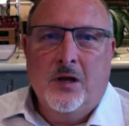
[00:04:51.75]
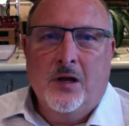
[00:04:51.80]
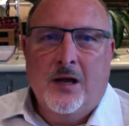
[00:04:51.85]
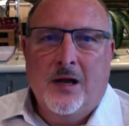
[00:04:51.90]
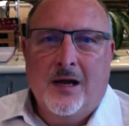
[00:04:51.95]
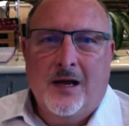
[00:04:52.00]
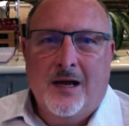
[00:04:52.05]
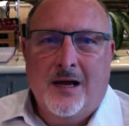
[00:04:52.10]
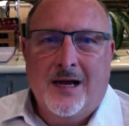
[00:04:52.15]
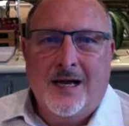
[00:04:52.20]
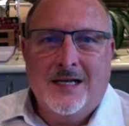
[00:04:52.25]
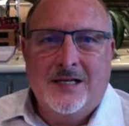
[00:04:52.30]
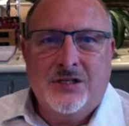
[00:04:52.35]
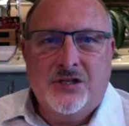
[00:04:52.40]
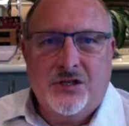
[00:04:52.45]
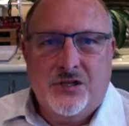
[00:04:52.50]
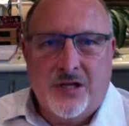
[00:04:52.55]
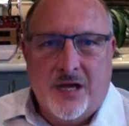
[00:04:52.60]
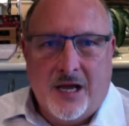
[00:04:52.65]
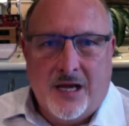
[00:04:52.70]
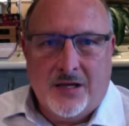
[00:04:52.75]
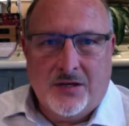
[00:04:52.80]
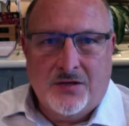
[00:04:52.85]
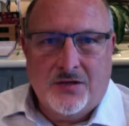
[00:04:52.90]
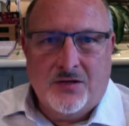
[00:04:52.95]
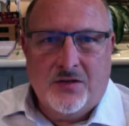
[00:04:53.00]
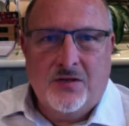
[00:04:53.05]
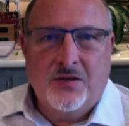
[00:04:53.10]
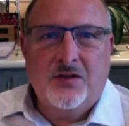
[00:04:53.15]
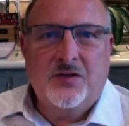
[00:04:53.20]

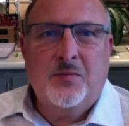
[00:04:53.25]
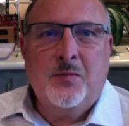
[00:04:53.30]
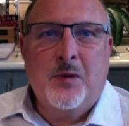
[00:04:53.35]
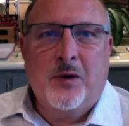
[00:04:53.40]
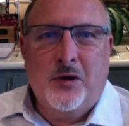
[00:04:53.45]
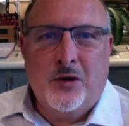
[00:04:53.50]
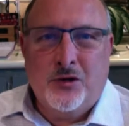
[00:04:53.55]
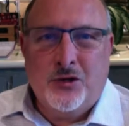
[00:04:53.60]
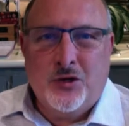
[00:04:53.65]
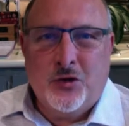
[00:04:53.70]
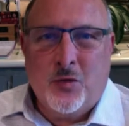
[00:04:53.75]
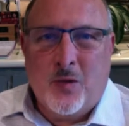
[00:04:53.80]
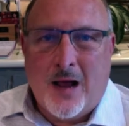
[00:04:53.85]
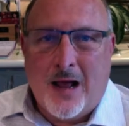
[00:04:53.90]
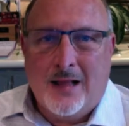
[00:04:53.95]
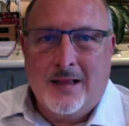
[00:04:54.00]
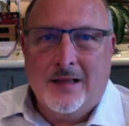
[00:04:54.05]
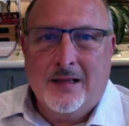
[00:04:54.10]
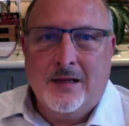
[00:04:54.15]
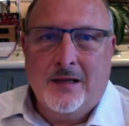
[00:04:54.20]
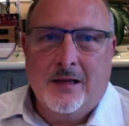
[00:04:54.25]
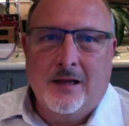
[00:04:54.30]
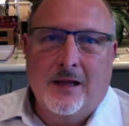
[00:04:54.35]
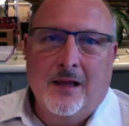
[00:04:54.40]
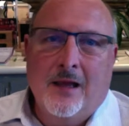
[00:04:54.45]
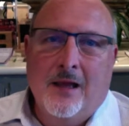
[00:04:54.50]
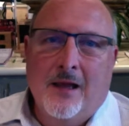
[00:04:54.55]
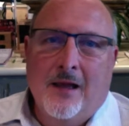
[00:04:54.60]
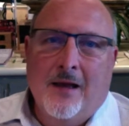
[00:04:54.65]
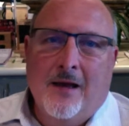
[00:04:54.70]
assess the spirituality